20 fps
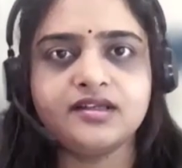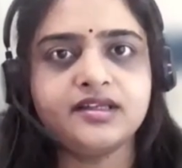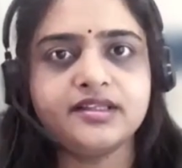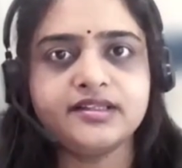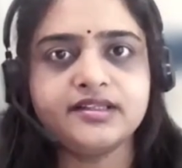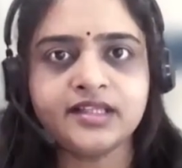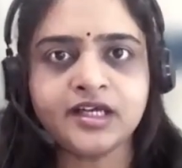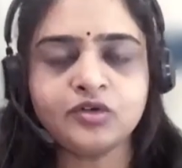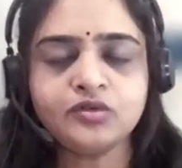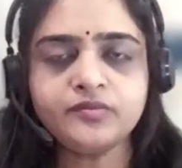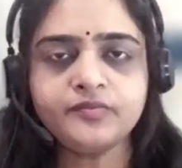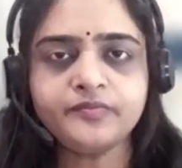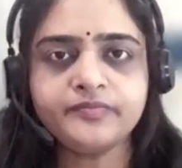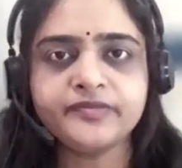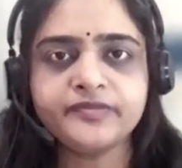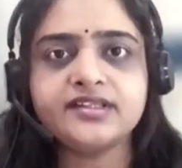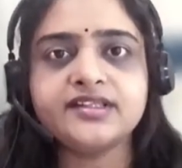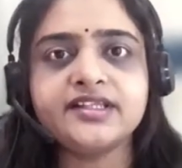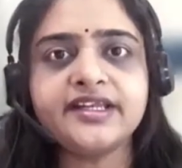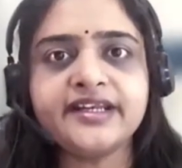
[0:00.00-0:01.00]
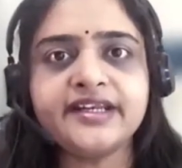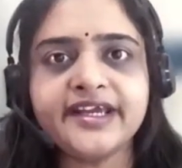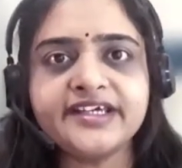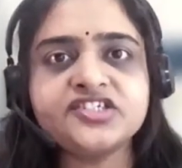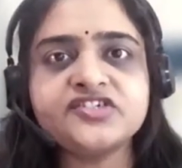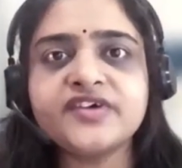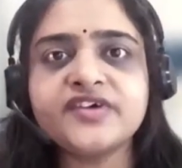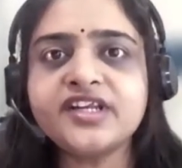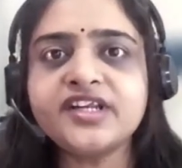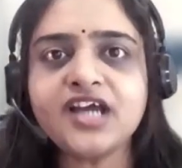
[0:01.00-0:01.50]
Now, the next
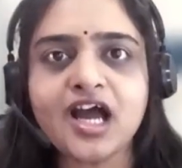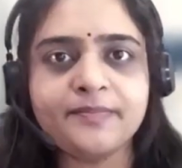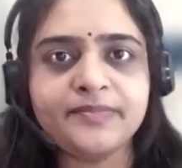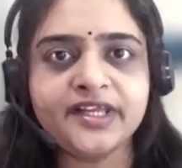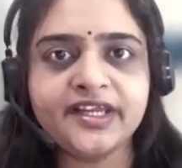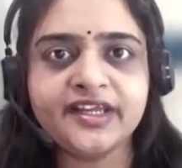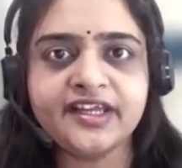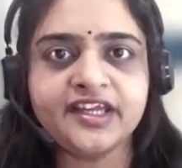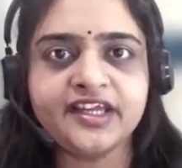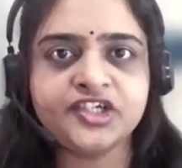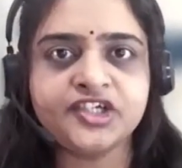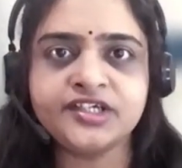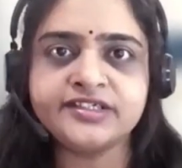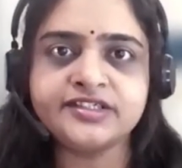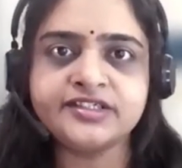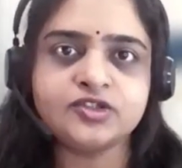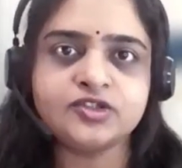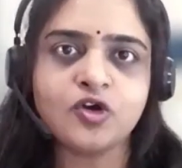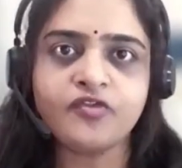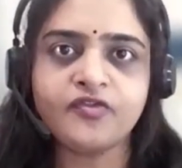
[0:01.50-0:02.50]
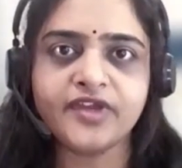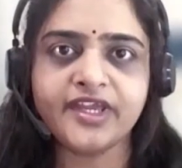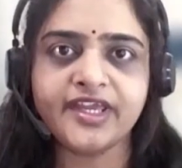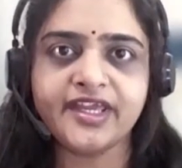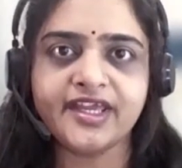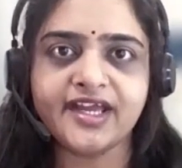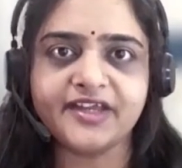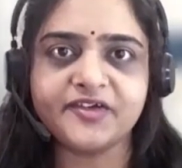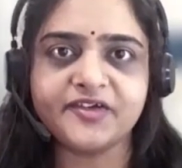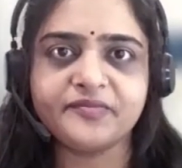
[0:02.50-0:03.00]
one, applications of
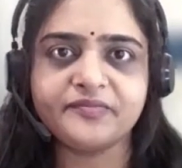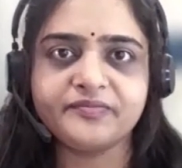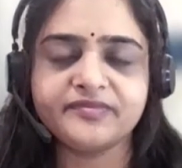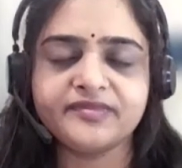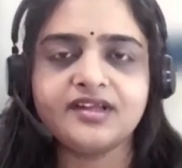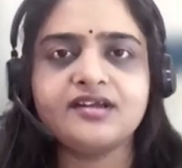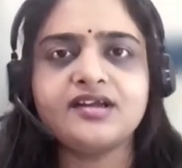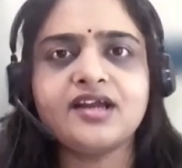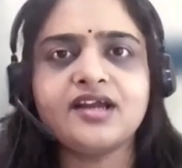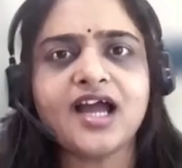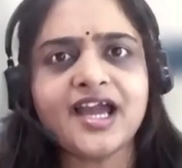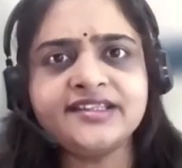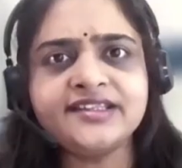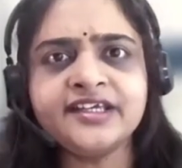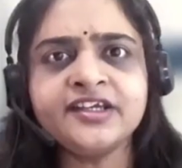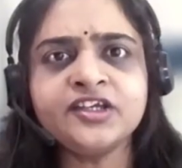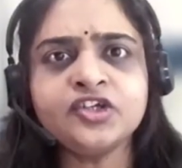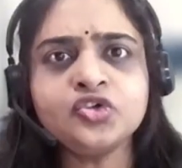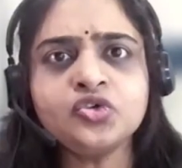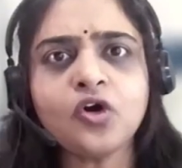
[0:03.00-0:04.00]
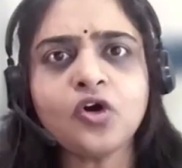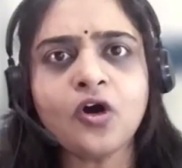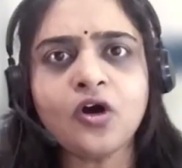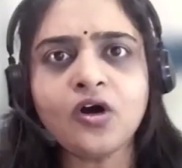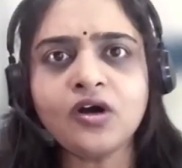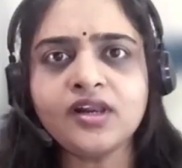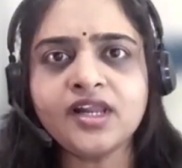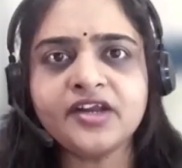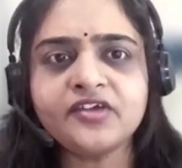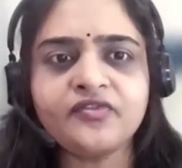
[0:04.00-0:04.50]
AI. I think you
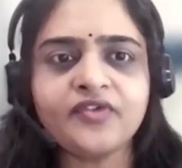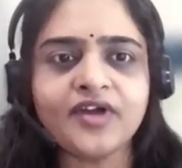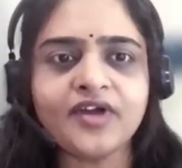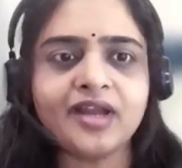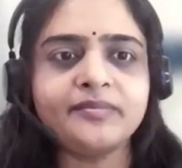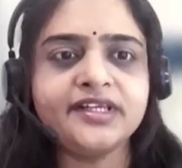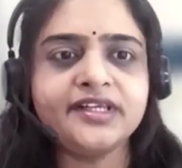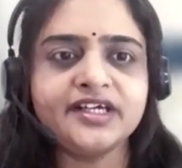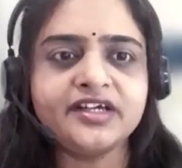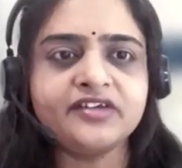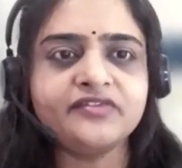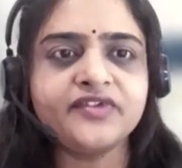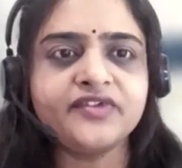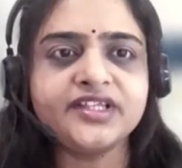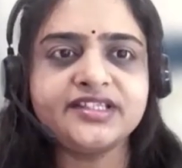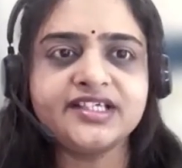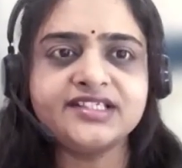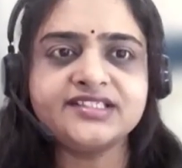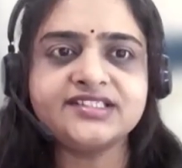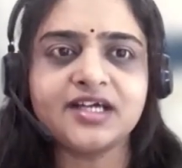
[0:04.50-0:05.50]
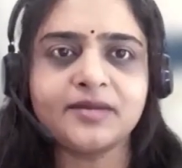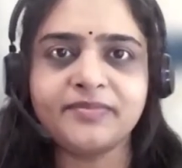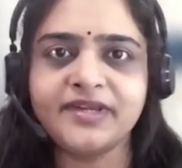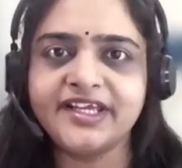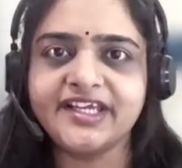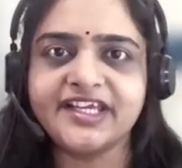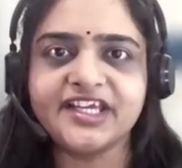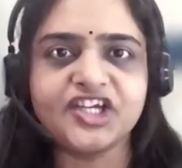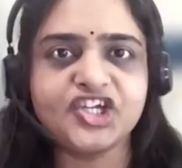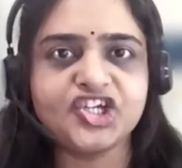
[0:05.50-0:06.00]
all are familiar with this
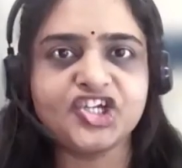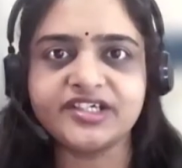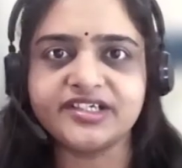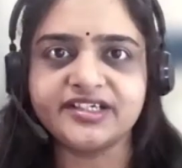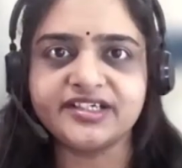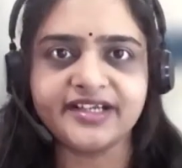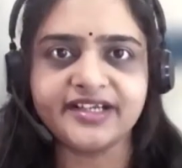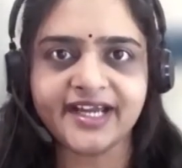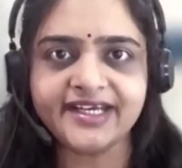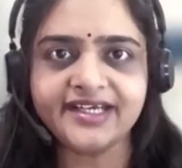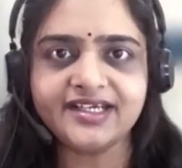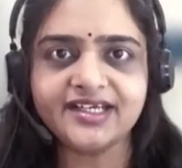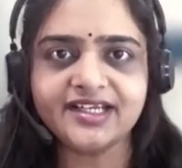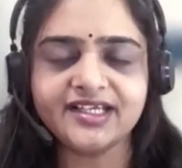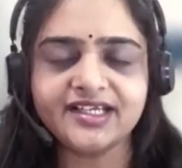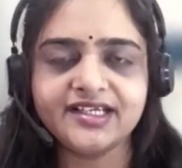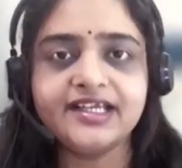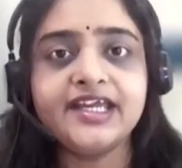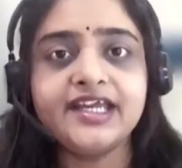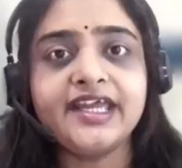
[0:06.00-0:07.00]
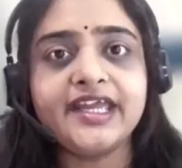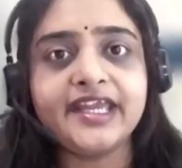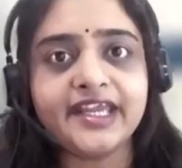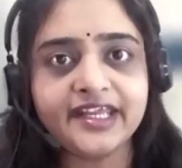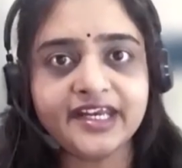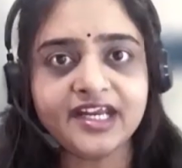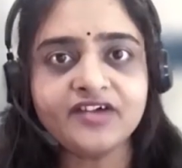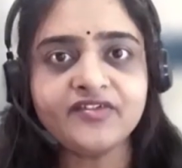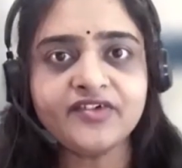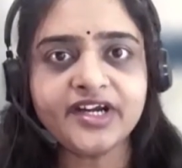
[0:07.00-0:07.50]
application, right? In
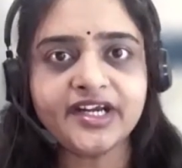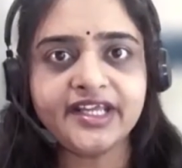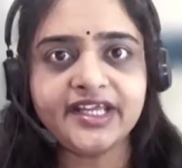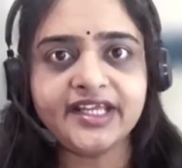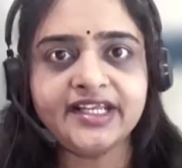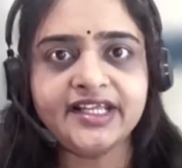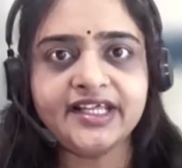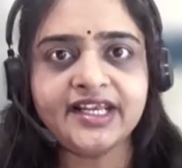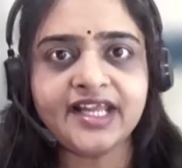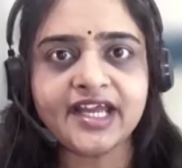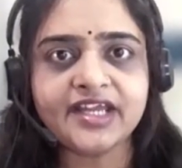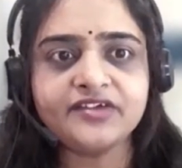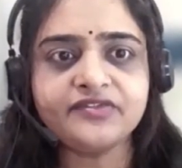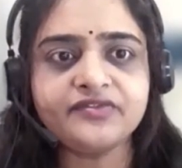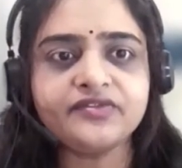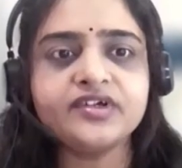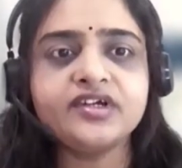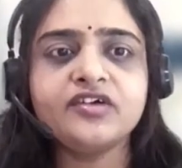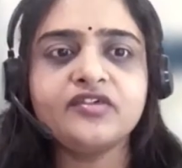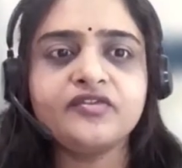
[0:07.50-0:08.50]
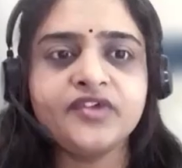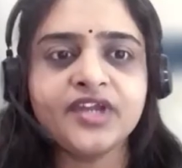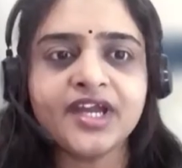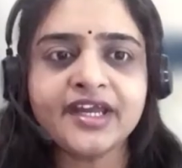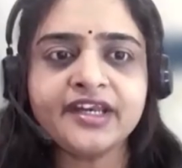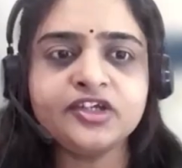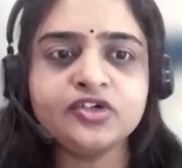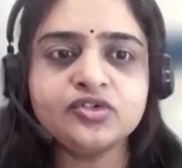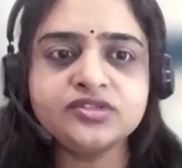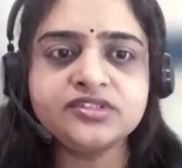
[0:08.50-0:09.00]
our daily life, we are
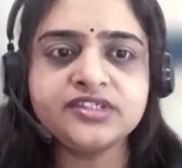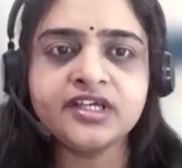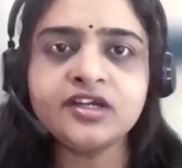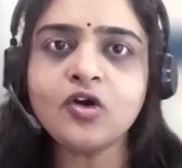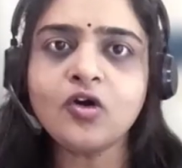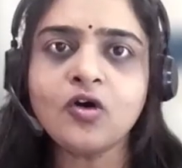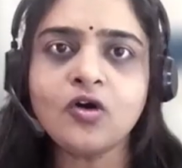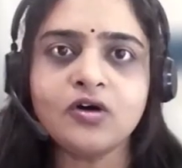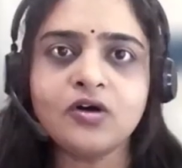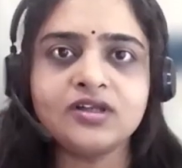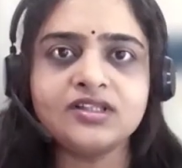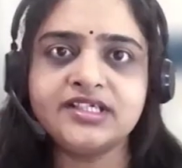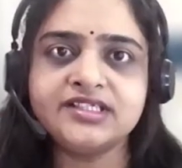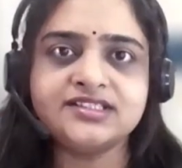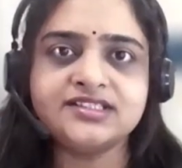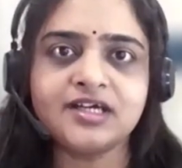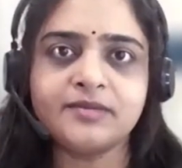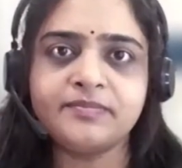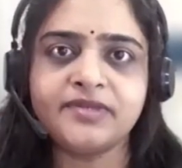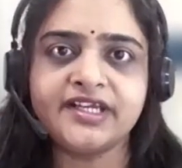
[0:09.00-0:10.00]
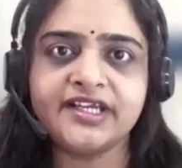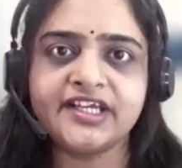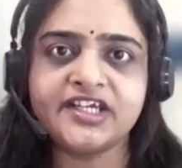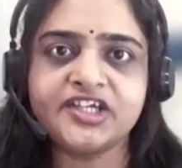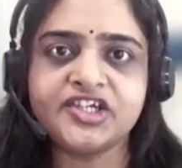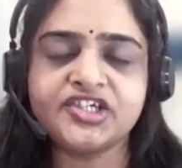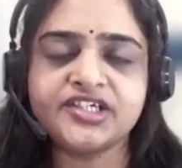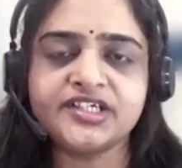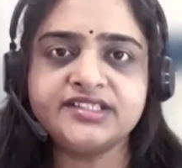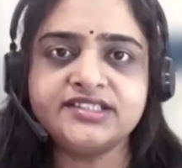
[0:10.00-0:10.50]
using all these
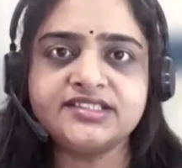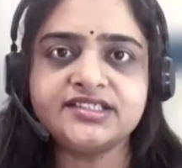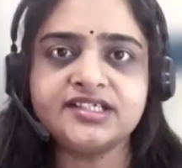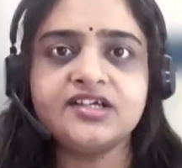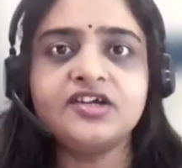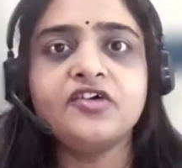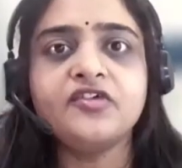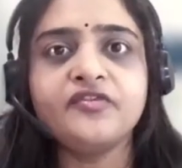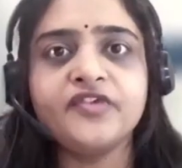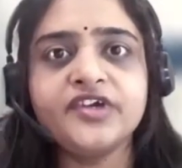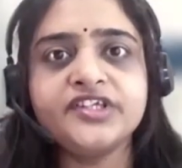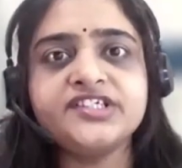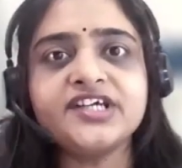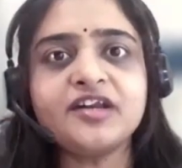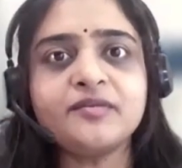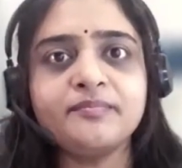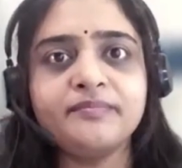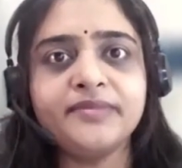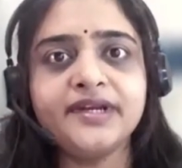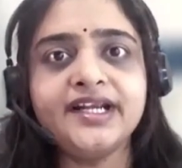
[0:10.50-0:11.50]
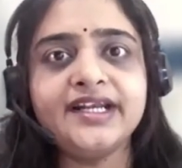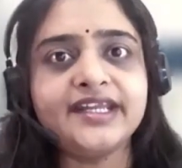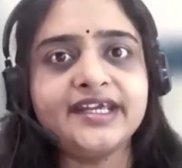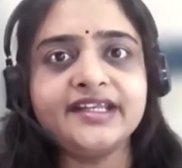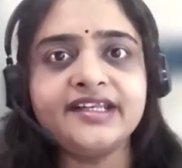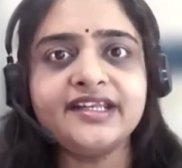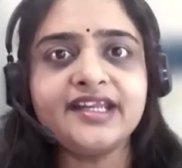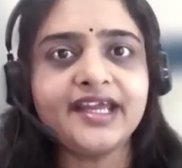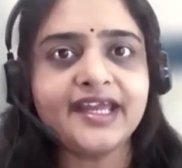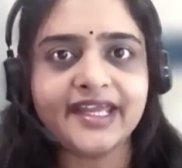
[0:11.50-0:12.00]
applications which are built
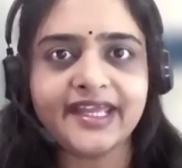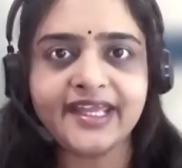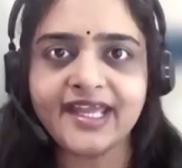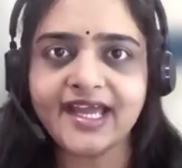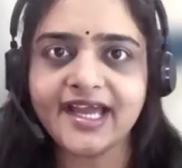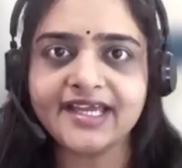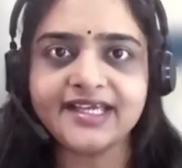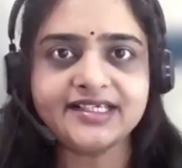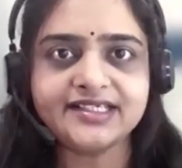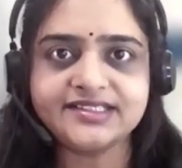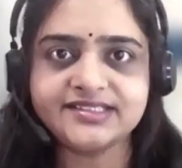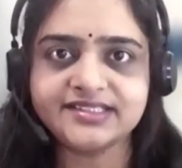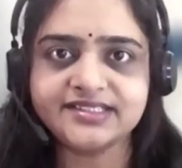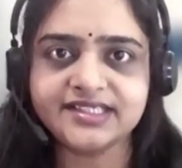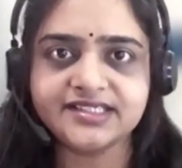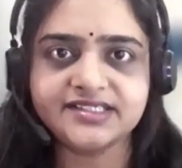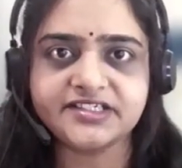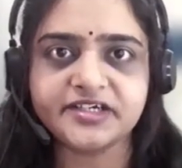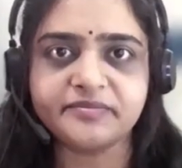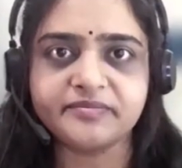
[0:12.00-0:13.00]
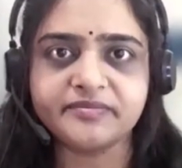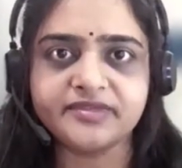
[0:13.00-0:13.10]
in AI system.